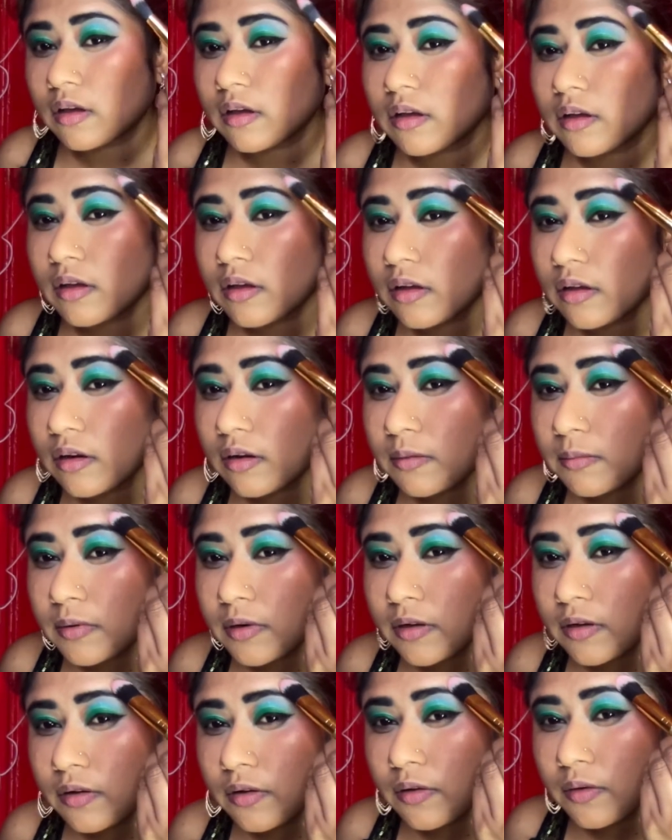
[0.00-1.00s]
And I'm gonna
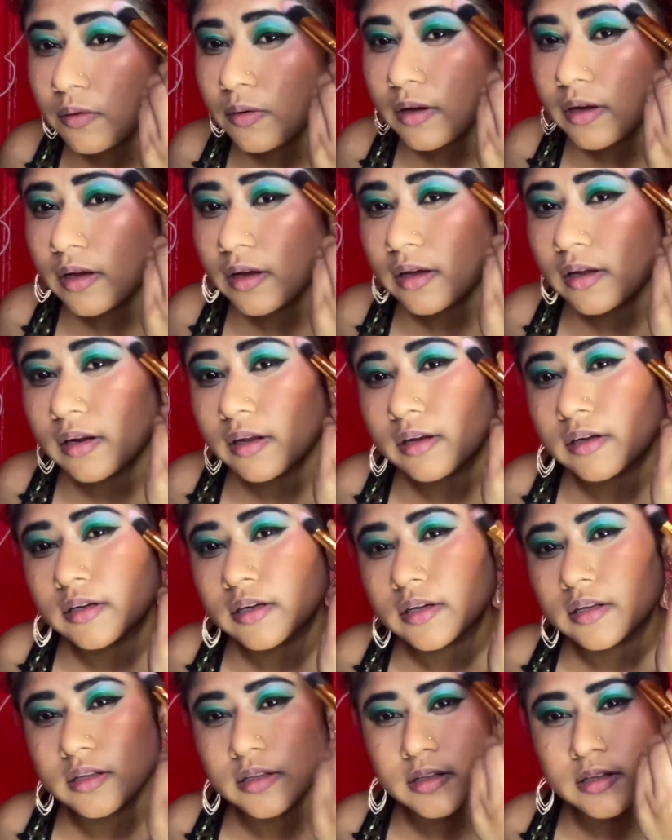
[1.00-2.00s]
go ahead and
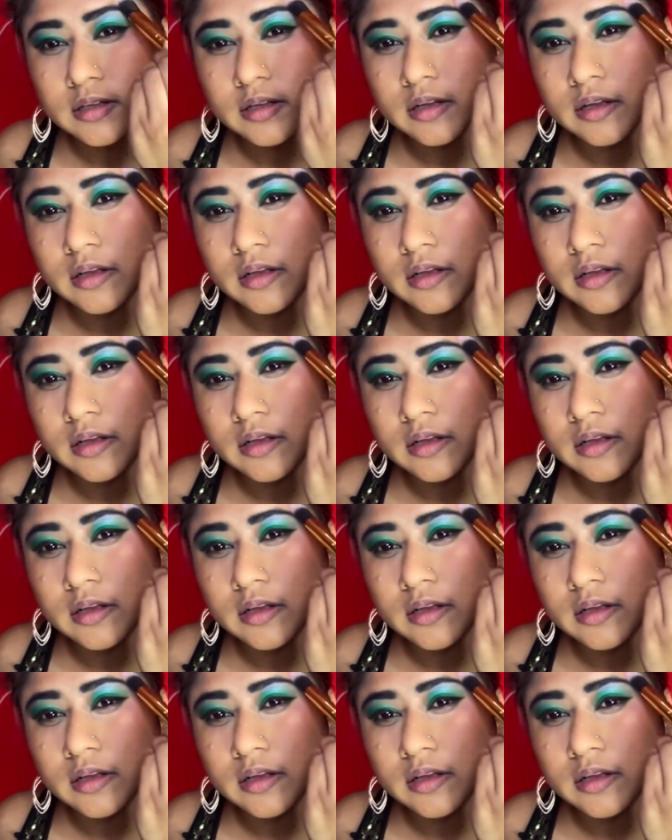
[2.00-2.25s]
just